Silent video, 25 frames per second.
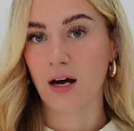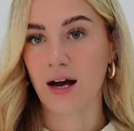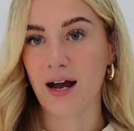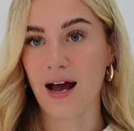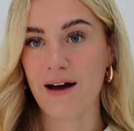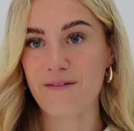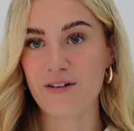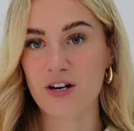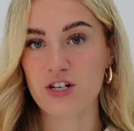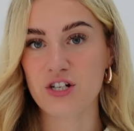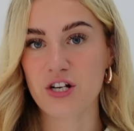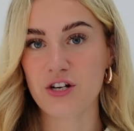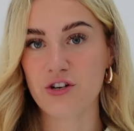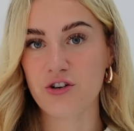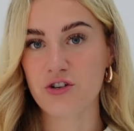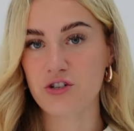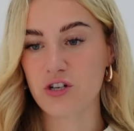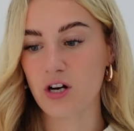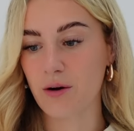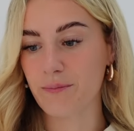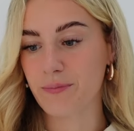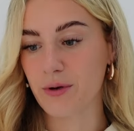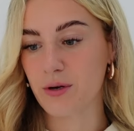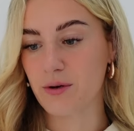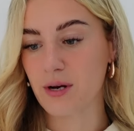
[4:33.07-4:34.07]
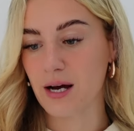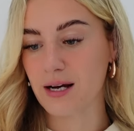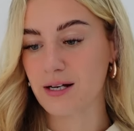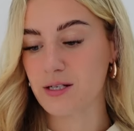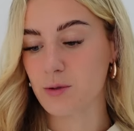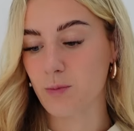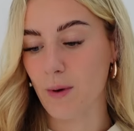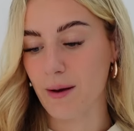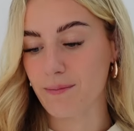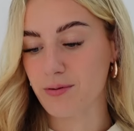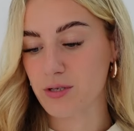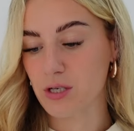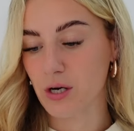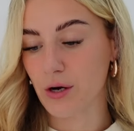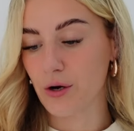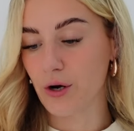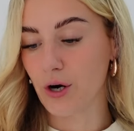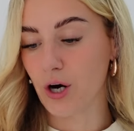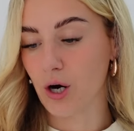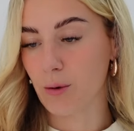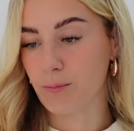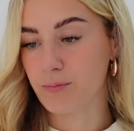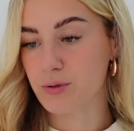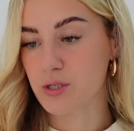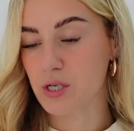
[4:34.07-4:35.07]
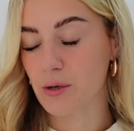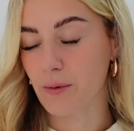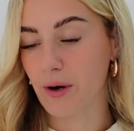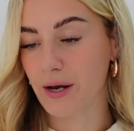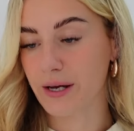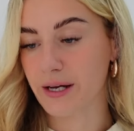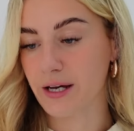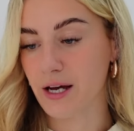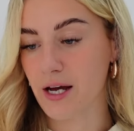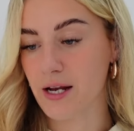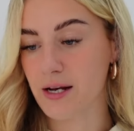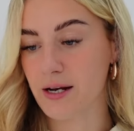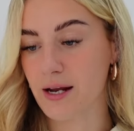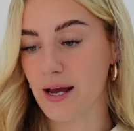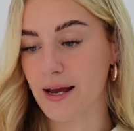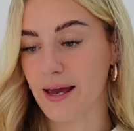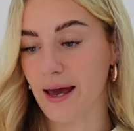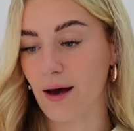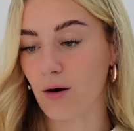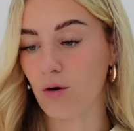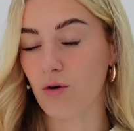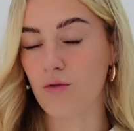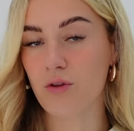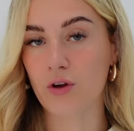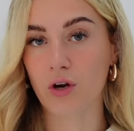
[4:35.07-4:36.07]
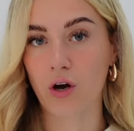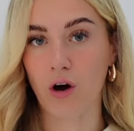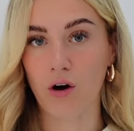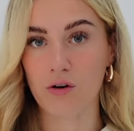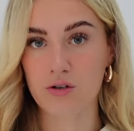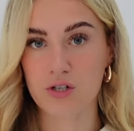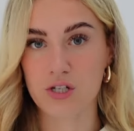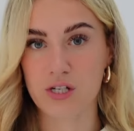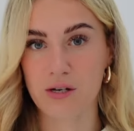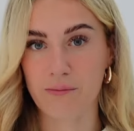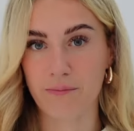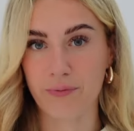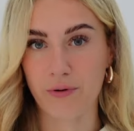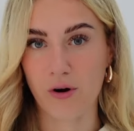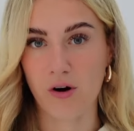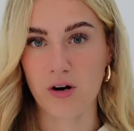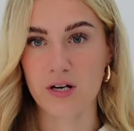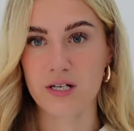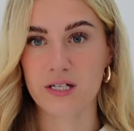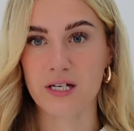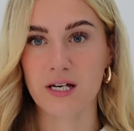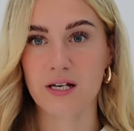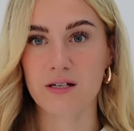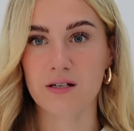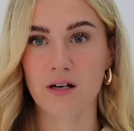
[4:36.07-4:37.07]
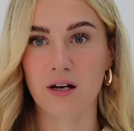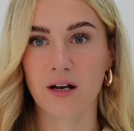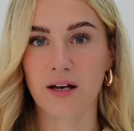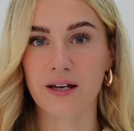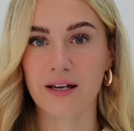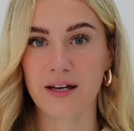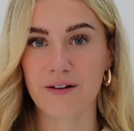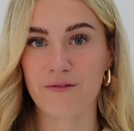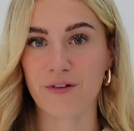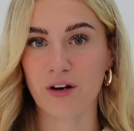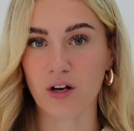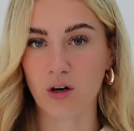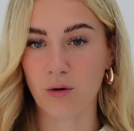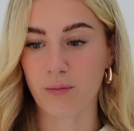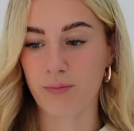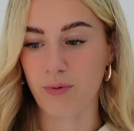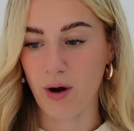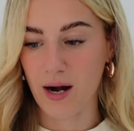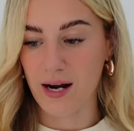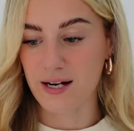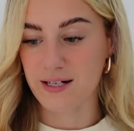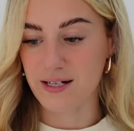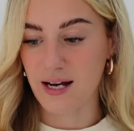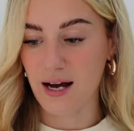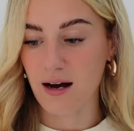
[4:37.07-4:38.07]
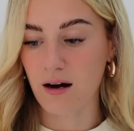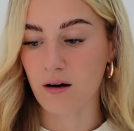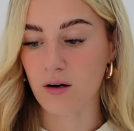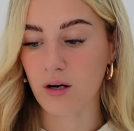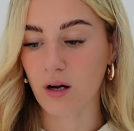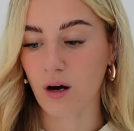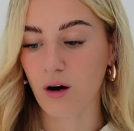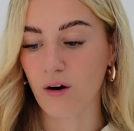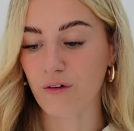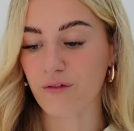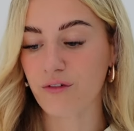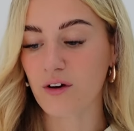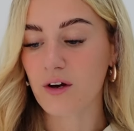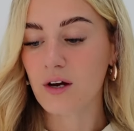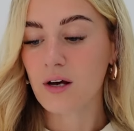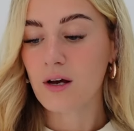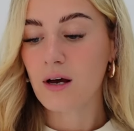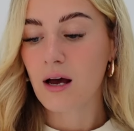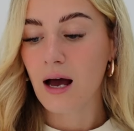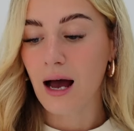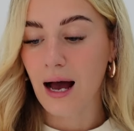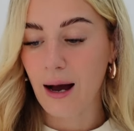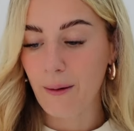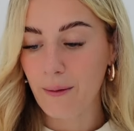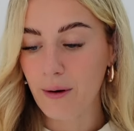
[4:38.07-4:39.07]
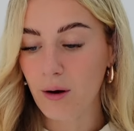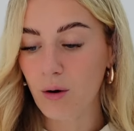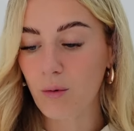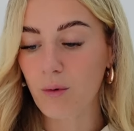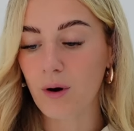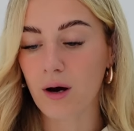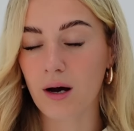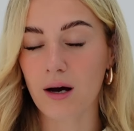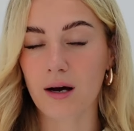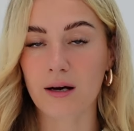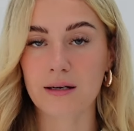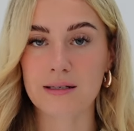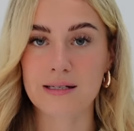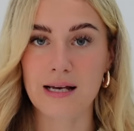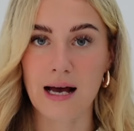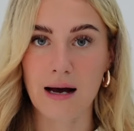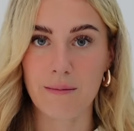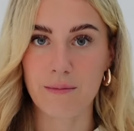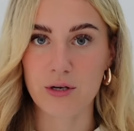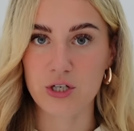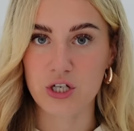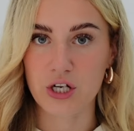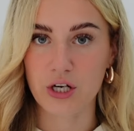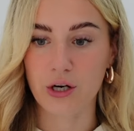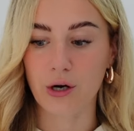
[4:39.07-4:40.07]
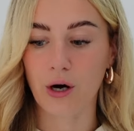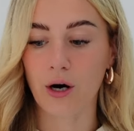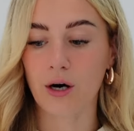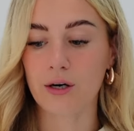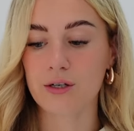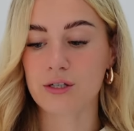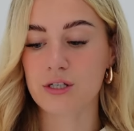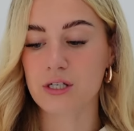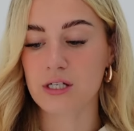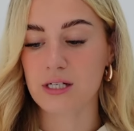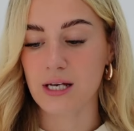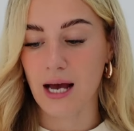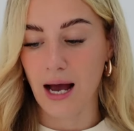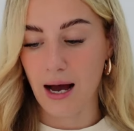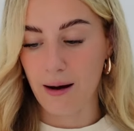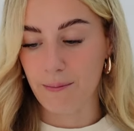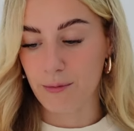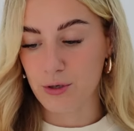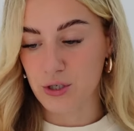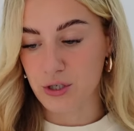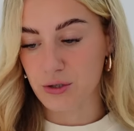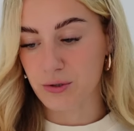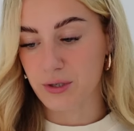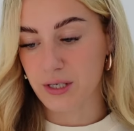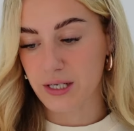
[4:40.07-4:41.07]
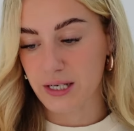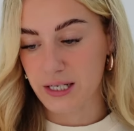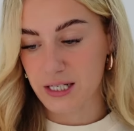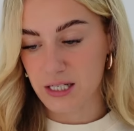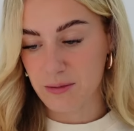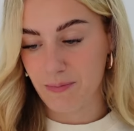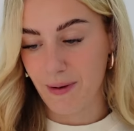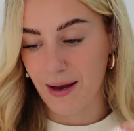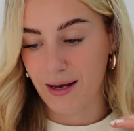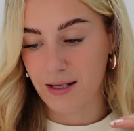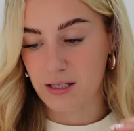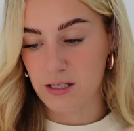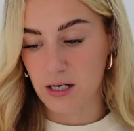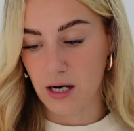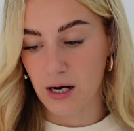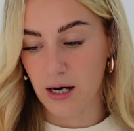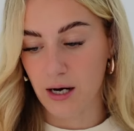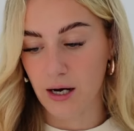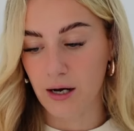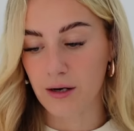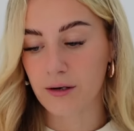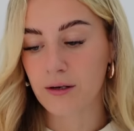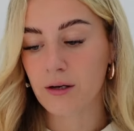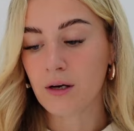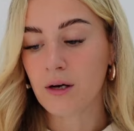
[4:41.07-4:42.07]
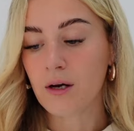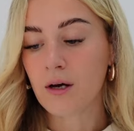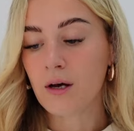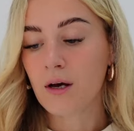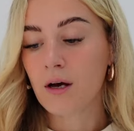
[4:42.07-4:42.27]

I have actually just got BUNAC's website up so I can get all the costs and prices. I can give a little breakdown of how it all works, how much it costs, how much you can expect to earn.